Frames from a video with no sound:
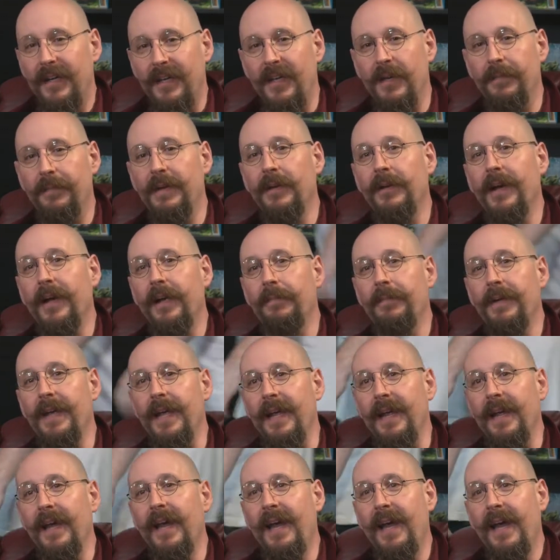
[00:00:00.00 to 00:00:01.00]
you be like
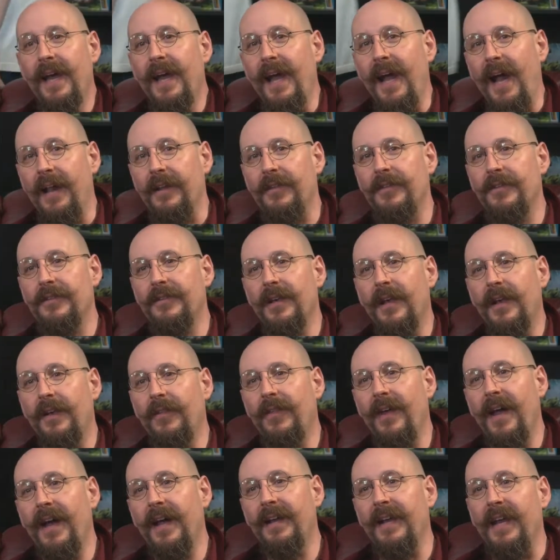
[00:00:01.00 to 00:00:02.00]
me and stick
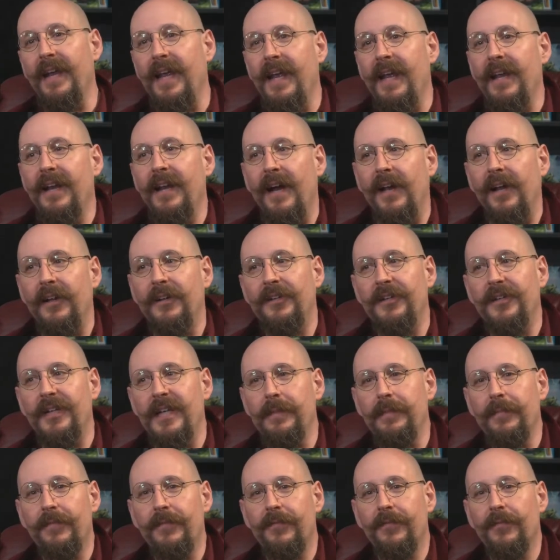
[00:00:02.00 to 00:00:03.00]
that in a
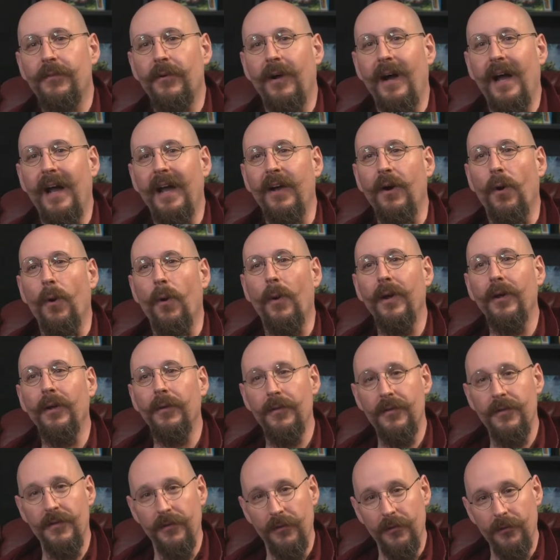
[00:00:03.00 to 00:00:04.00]
deep fry
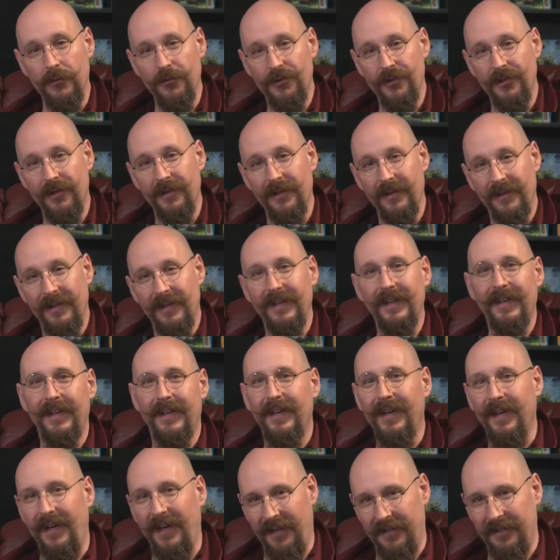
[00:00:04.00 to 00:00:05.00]
oil solution
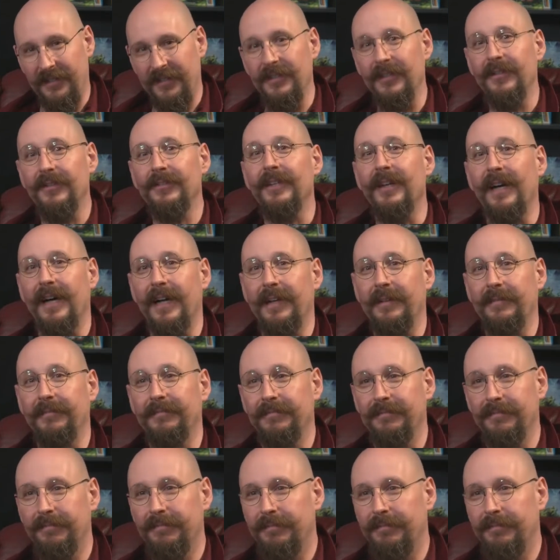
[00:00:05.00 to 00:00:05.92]
until done.